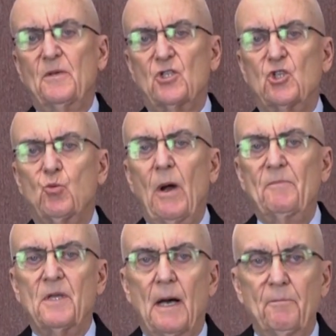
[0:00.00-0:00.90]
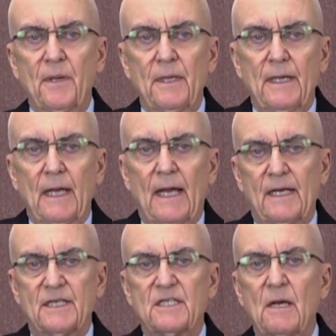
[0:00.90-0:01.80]
been swept up and
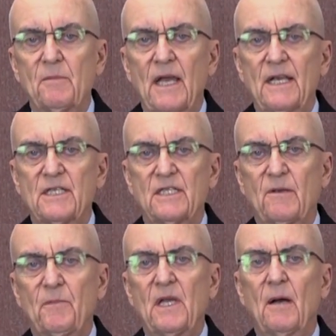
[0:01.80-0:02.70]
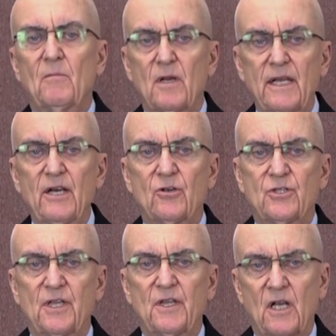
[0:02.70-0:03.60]
in some cases have become
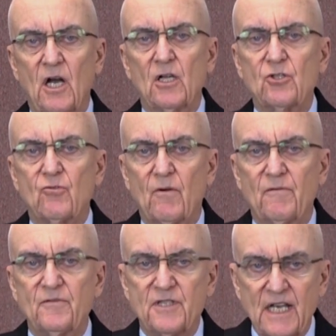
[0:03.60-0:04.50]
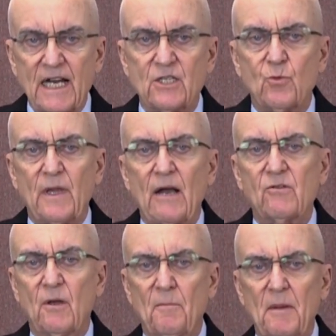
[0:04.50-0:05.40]
leaders in the culture of sex without
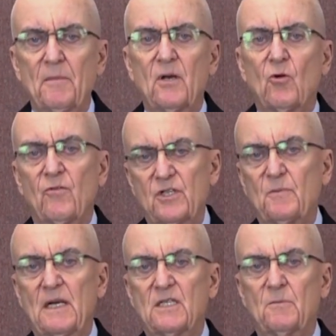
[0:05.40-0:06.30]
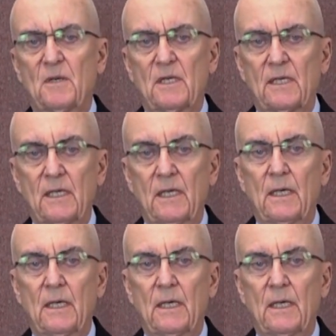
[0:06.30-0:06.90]
commitment or responsibility.